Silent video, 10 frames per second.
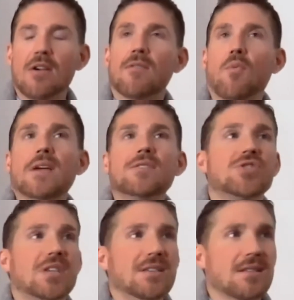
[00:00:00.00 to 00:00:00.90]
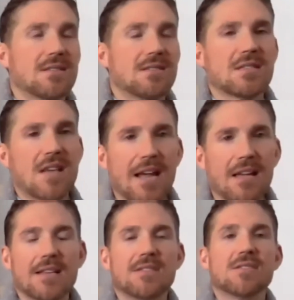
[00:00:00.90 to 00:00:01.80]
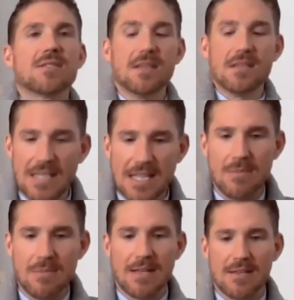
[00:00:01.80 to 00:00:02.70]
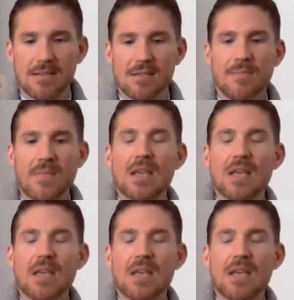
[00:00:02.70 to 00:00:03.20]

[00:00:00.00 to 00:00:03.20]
when Jesus silenced demons